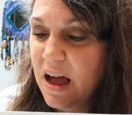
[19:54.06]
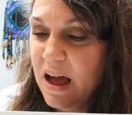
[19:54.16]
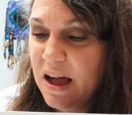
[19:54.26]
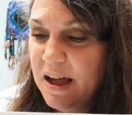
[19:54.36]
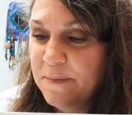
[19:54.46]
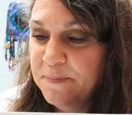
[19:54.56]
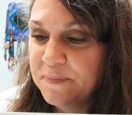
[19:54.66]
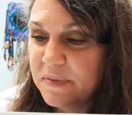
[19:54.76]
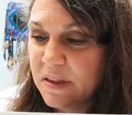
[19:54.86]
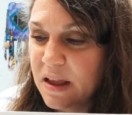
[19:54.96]

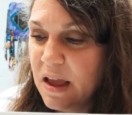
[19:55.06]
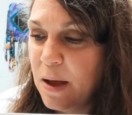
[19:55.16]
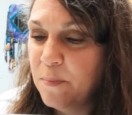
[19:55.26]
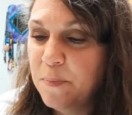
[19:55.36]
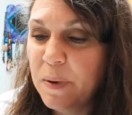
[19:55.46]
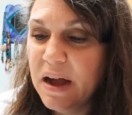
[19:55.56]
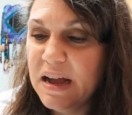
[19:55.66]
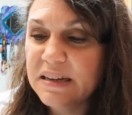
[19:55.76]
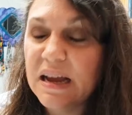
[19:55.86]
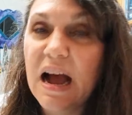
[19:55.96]
Um,
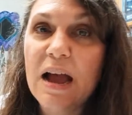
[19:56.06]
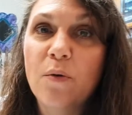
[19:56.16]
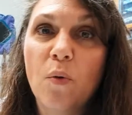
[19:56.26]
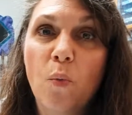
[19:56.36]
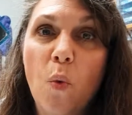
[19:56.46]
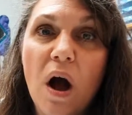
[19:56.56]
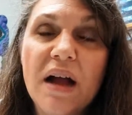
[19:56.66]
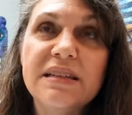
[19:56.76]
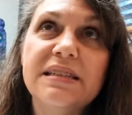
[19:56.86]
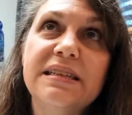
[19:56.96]
but I
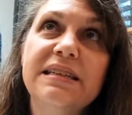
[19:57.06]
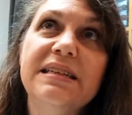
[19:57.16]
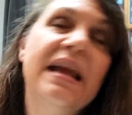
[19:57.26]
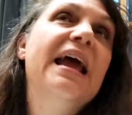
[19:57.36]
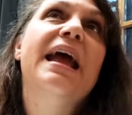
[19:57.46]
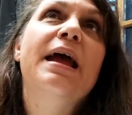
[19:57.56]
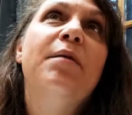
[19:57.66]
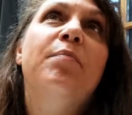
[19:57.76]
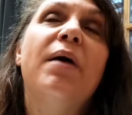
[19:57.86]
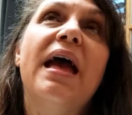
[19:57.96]
wanted
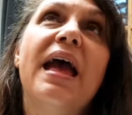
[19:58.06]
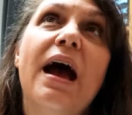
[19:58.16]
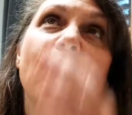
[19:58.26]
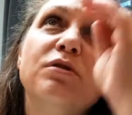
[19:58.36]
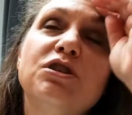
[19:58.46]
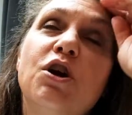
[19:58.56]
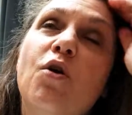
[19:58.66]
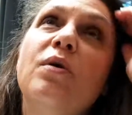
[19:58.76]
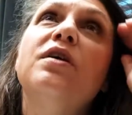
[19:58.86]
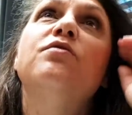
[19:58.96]
a, I was
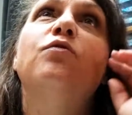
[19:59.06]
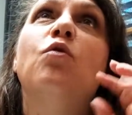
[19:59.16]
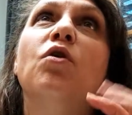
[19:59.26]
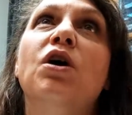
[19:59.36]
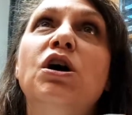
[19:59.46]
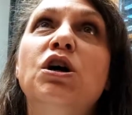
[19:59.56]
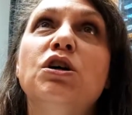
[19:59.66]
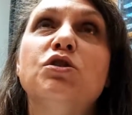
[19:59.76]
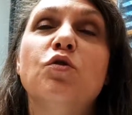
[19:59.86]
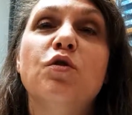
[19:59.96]
going for
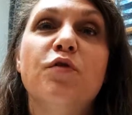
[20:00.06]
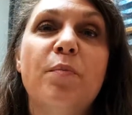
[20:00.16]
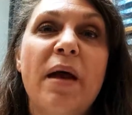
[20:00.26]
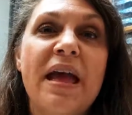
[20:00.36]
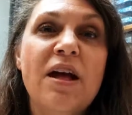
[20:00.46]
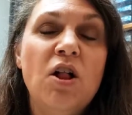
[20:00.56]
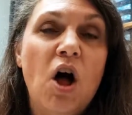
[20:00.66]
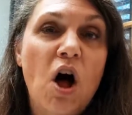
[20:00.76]
sort of a pale